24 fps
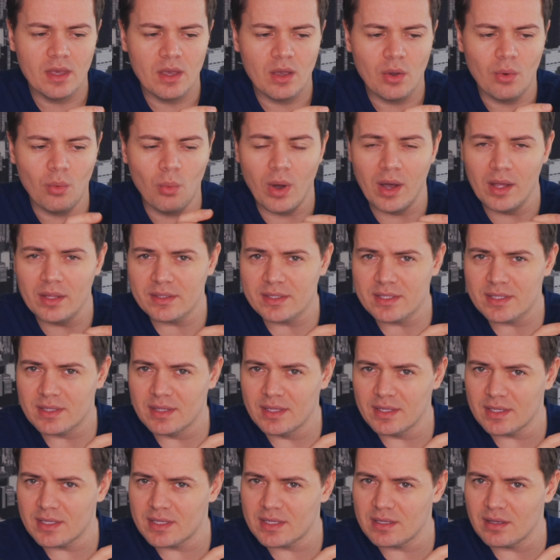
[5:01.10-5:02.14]
once
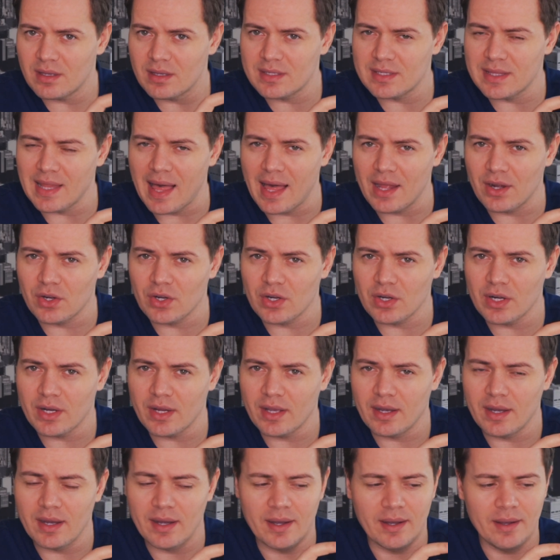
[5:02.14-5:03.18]
this slider,
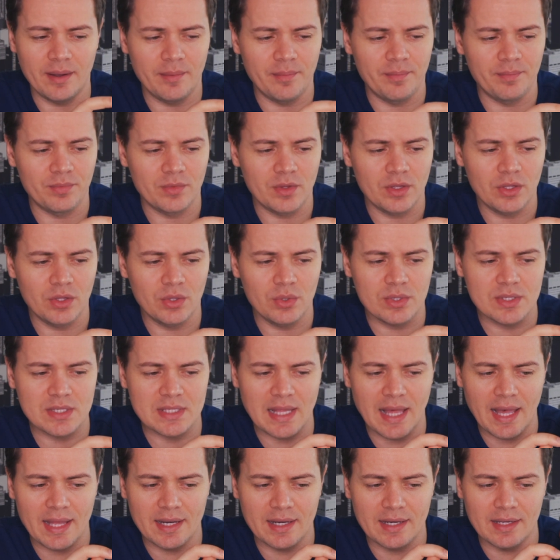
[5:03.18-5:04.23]
you
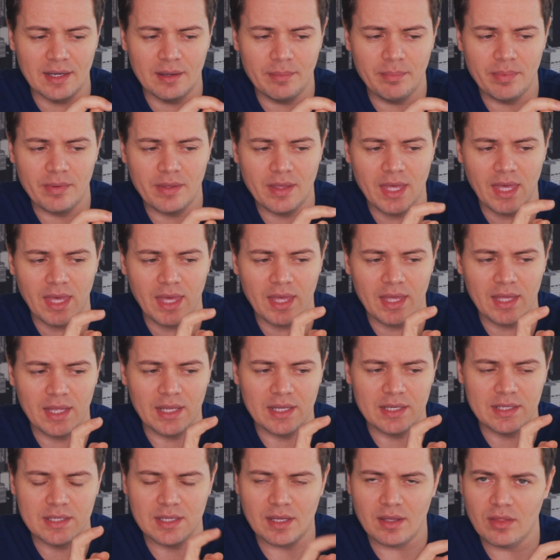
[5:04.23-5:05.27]
slide it up
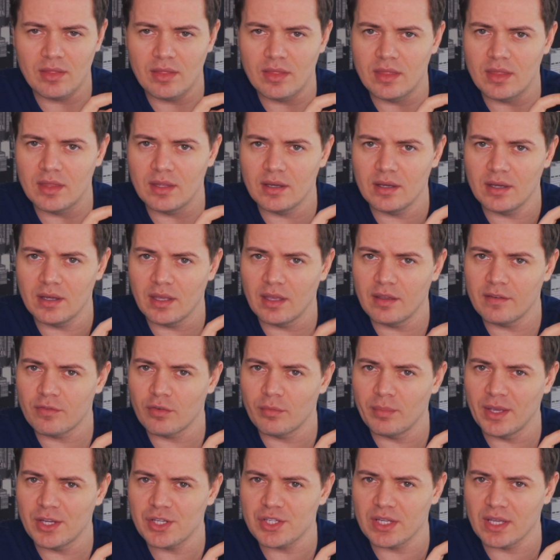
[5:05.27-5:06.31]
and the
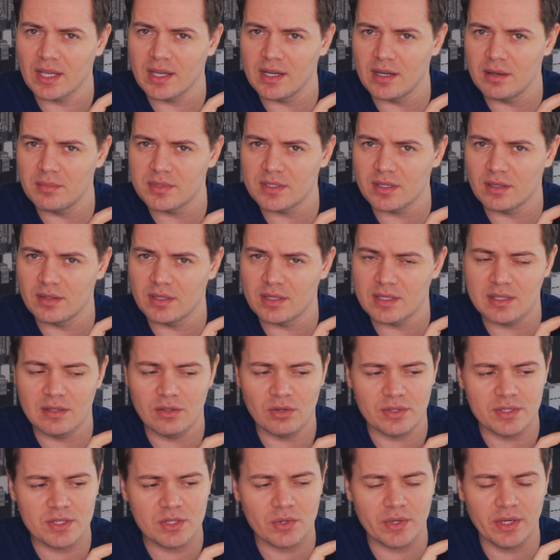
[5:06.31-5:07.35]
information comes on this
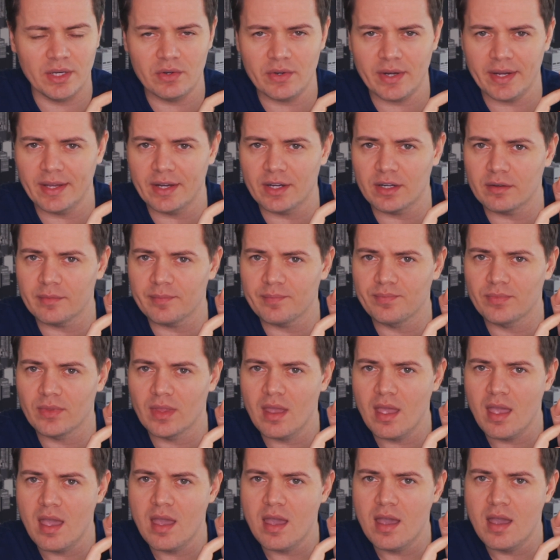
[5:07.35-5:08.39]
little screen right here.
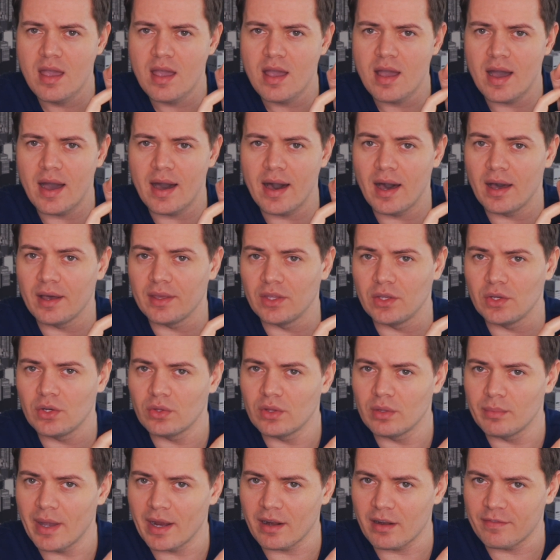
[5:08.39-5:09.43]
You know
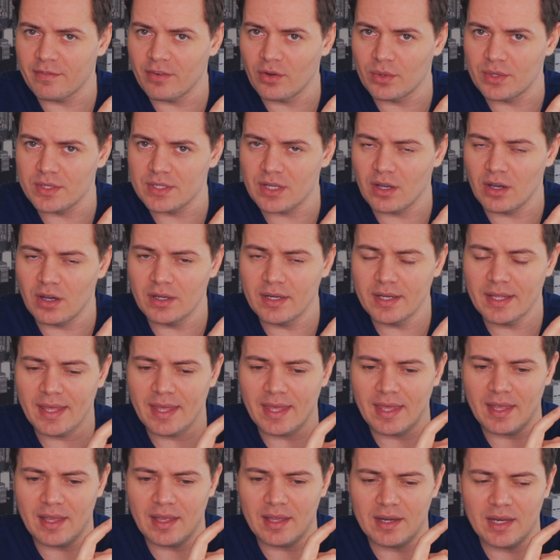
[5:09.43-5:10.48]
the microphone is on,
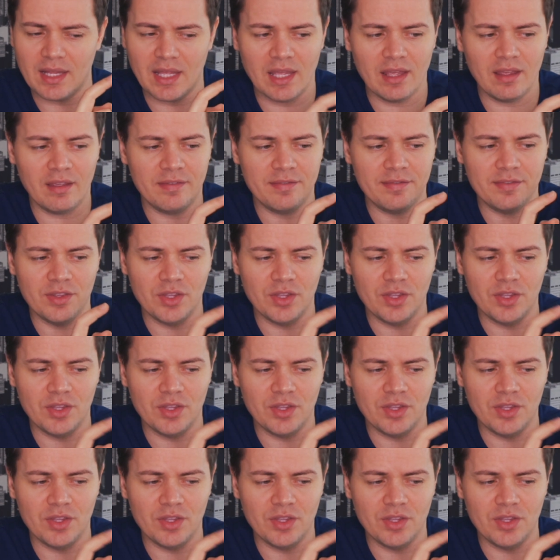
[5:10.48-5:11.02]
and if